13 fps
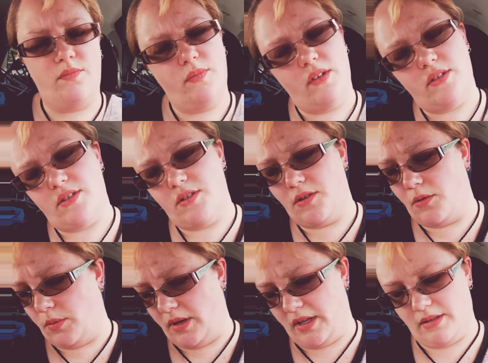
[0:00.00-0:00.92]
listen to the
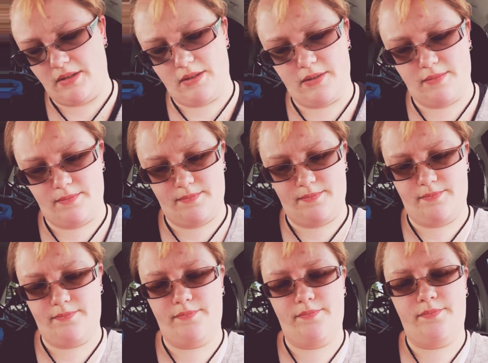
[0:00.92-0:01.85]
wind.
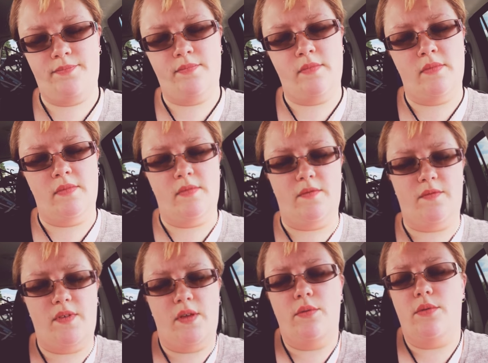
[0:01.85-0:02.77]

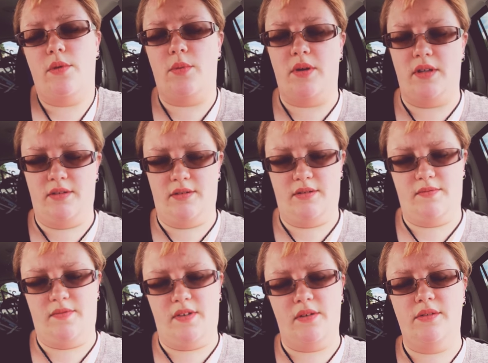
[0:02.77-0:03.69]
Feel the wind.
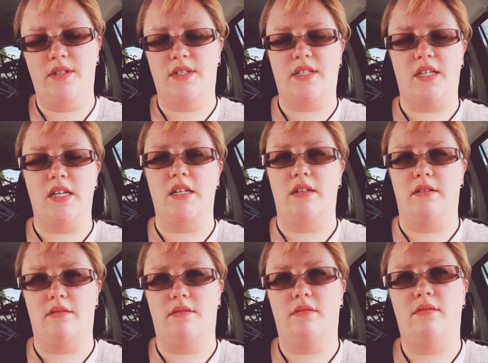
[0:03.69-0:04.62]
Feel the sun.